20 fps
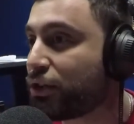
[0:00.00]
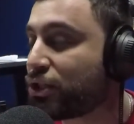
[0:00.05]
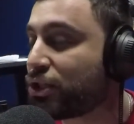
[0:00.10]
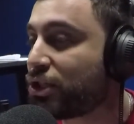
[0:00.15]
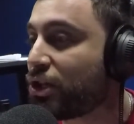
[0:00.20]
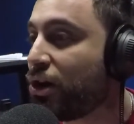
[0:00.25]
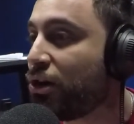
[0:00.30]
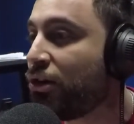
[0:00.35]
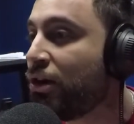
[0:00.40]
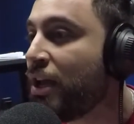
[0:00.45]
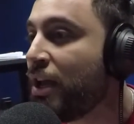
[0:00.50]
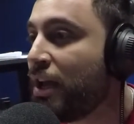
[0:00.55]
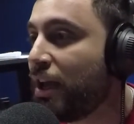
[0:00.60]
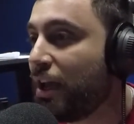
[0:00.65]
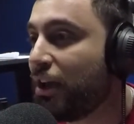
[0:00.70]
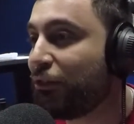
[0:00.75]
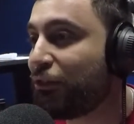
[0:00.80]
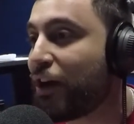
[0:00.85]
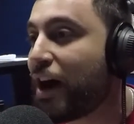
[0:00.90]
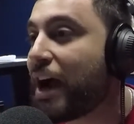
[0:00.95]
So
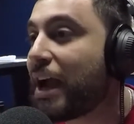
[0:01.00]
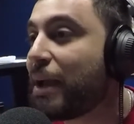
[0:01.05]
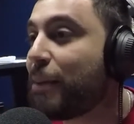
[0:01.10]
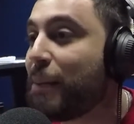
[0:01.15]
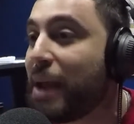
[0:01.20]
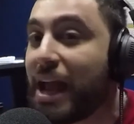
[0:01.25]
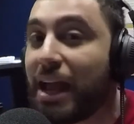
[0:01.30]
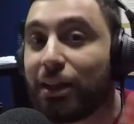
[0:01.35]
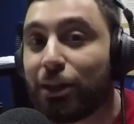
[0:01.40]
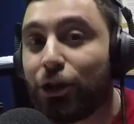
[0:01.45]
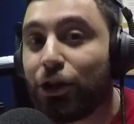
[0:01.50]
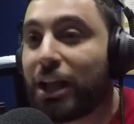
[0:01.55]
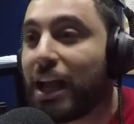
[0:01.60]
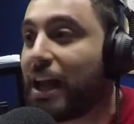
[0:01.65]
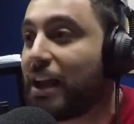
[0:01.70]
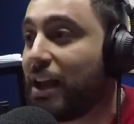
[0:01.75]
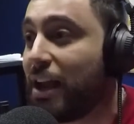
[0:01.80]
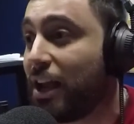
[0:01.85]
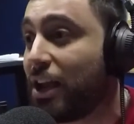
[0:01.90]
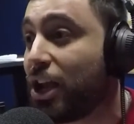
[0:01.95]
if I, a man, look
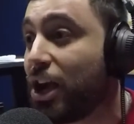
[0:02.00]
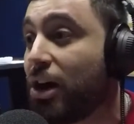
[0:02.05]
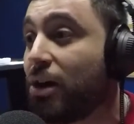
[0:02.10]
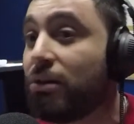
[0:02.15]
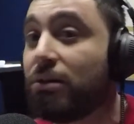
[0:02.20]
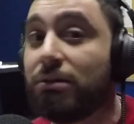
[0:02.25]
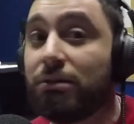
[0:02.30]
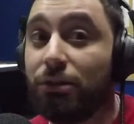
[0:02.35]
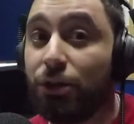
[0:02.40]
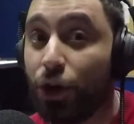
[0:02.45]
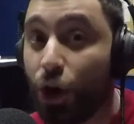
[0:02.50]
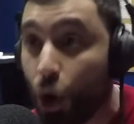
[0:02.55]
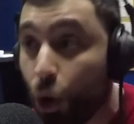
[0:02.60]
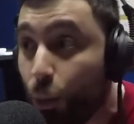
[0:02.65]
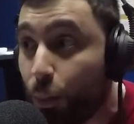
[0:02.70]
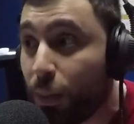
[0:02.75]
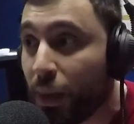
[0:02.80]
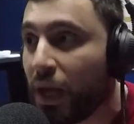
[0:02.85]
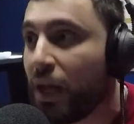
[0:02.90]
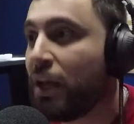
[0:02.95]
at it and go,
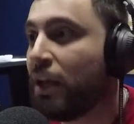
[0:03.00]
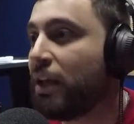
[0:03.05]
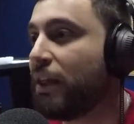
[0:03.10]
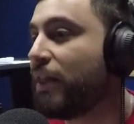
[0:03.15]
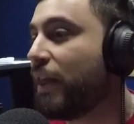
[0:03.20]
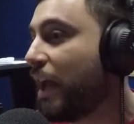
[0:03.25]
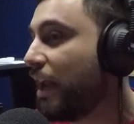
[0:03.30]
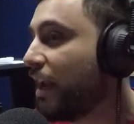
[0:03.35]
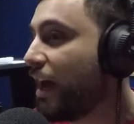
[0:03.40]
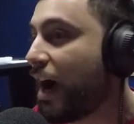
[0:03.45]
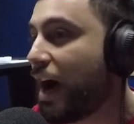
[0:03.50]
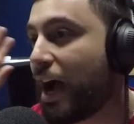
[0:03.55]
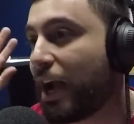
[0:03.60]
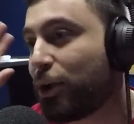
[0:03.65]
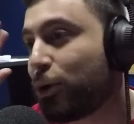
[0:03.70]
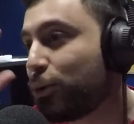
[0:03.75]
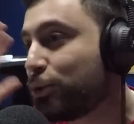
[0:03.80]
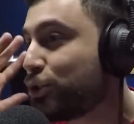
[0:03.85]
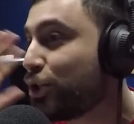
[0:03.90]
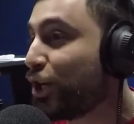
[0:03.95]
nope, then I
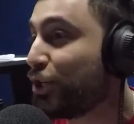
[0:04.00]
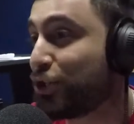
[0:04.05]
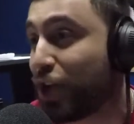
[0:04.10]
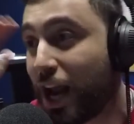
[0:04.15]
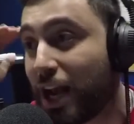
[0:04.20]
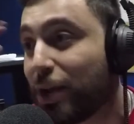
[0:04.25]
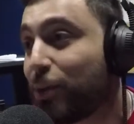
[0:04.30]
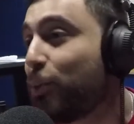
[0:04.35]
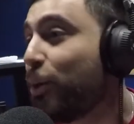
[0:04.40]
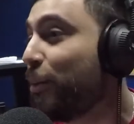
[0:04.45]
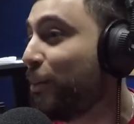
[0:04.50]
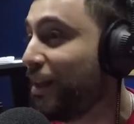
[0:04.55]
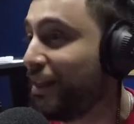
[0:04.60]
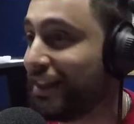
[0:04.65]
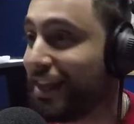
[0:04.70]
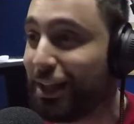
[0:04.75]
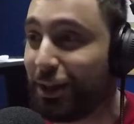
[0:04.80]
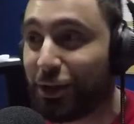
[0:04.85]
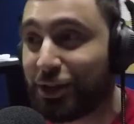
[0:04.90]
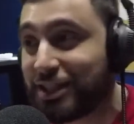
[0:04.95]
don't judge any woman
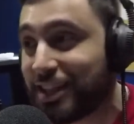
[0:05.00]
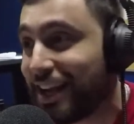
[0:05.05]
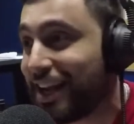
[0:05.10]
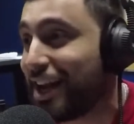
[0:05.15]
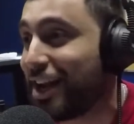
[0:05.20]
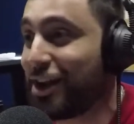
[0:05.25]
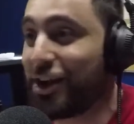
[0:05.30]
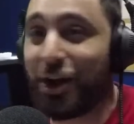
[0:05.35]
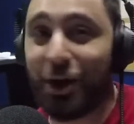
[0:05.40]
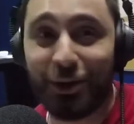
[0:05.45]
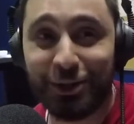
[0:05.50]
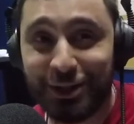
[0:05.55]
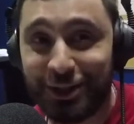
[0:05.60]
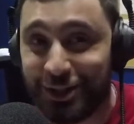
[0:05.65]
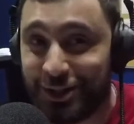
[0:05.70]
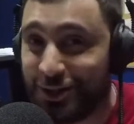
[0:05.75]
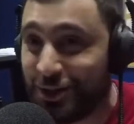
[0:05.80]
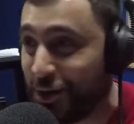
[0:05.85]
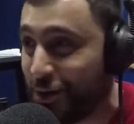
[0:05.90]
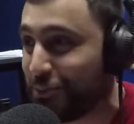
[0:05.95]
that looks at it and goes,
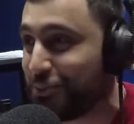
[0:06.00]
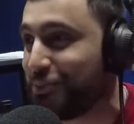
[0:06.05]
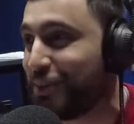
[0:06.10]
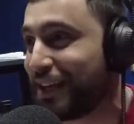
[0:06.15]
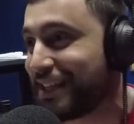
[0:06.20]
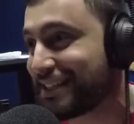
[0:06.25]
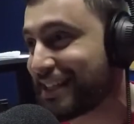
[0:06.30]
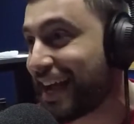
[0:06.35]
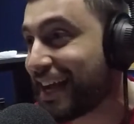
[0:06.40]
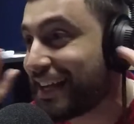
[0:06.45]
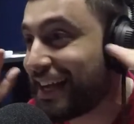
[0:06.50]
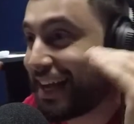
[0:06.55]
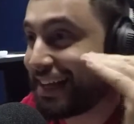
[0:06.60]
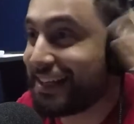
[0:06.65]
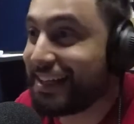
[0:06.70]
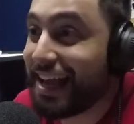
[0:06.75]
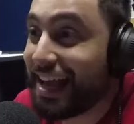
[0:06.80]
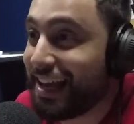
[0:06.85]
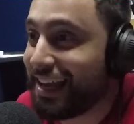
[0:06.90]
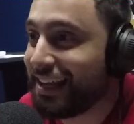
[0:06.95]
nope, because I
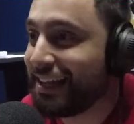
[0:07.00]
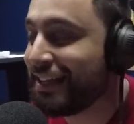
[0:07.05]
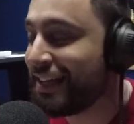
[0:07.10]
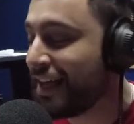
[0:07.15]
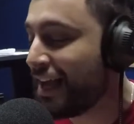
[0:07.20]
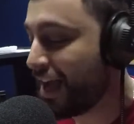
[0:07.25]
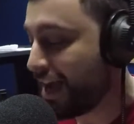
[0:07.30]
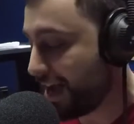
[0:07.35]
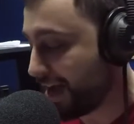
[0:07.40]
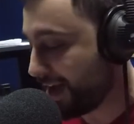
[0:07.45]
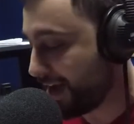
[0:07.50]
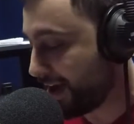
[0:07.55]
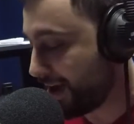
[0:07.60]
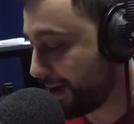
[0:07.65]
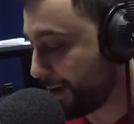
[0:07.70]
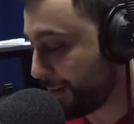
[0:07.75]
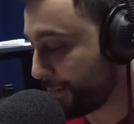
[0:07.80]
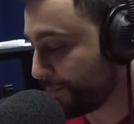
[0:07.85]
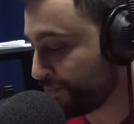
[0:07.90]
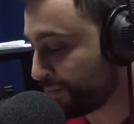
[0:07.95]
get it.
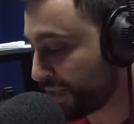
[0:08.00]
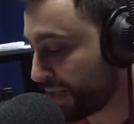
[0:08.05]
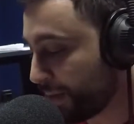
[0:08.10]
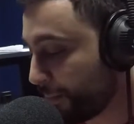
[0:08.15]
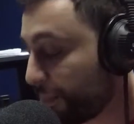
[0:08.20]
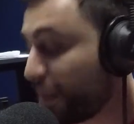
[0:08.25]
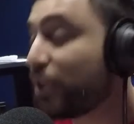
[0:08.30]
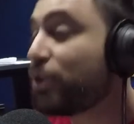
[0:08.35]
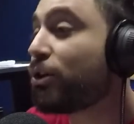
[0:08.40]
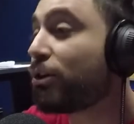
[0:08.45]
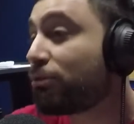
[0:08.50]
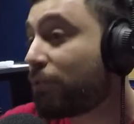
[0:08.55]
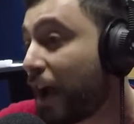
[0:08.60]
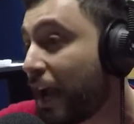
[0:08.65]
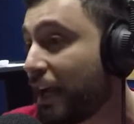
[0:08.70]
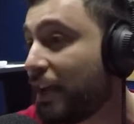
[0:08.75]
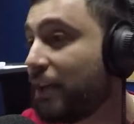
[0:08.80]
But you're right.